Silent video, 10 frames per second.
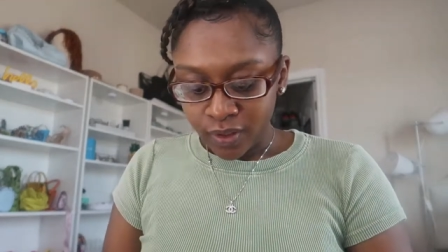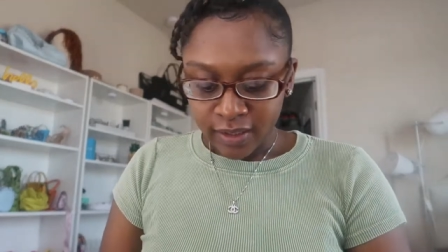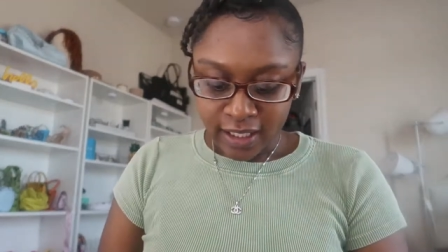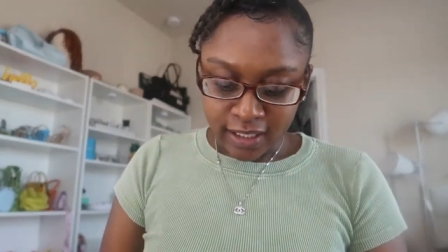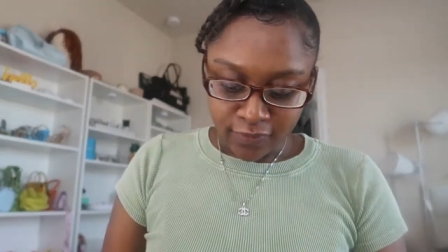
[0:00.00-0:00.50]

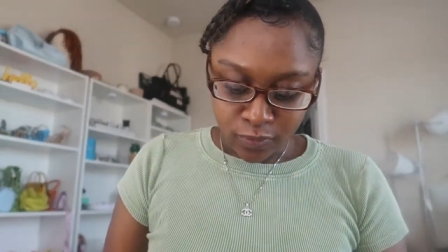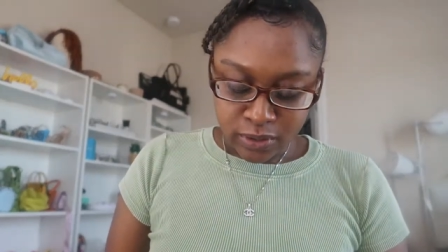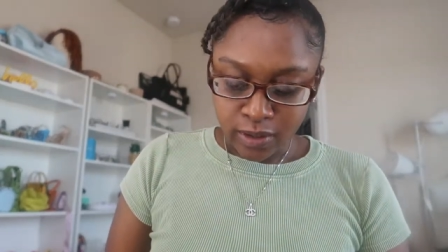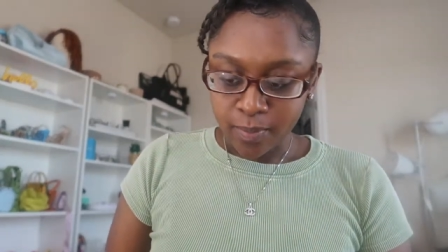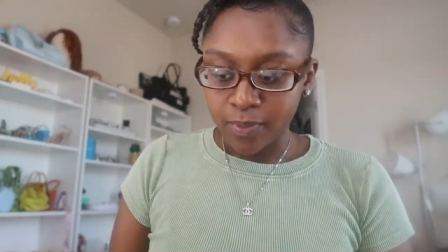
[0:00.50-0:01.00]
They give you
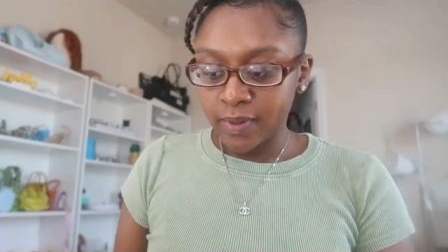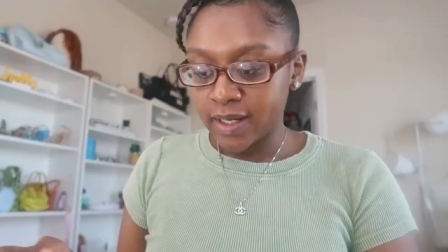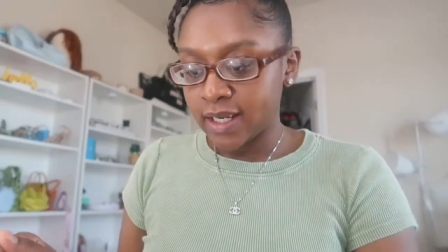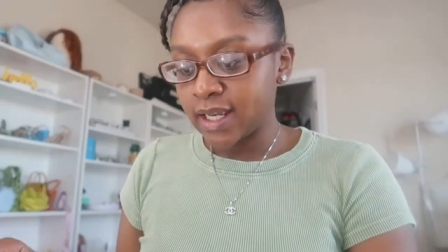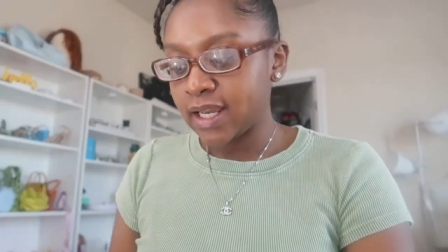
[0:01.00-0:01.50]
some
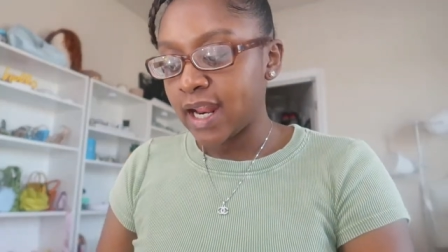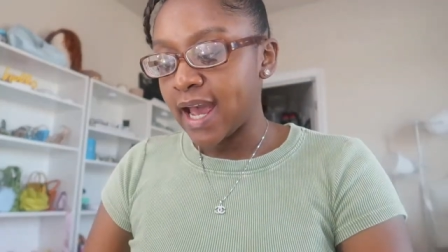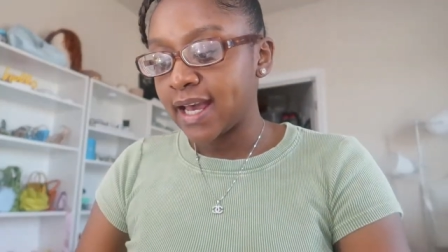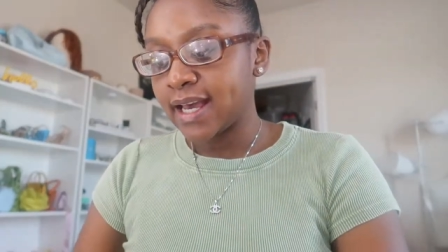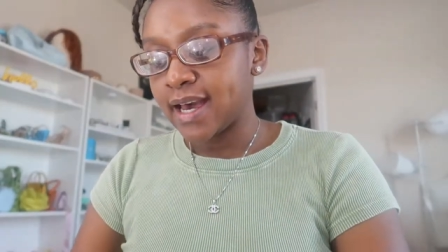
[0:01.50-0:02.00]
bread.
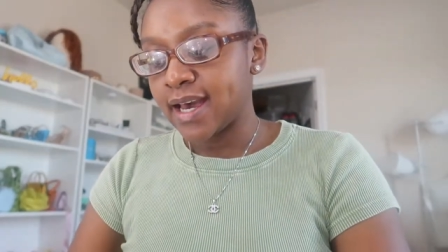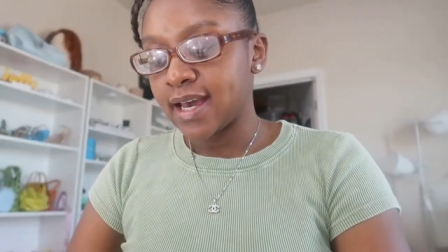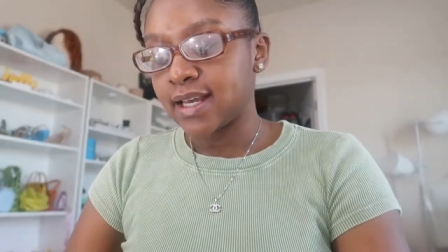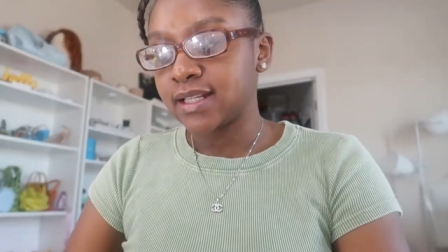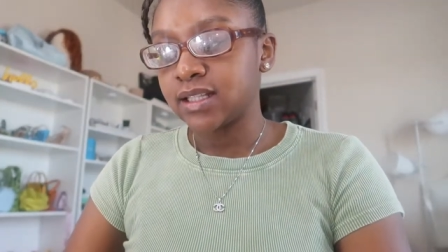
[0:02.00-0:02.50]
I
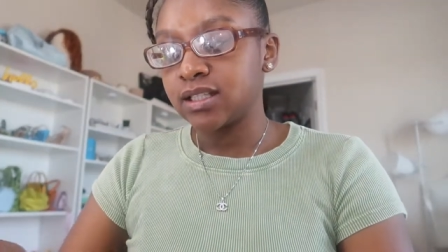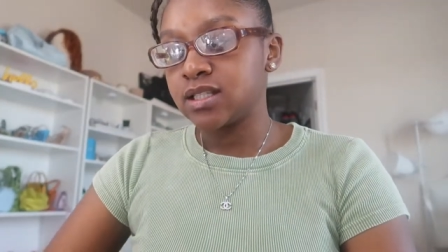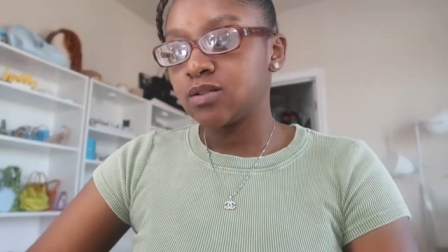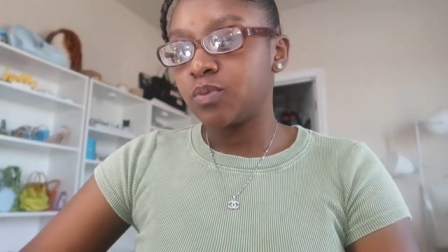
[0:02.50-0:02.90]
got the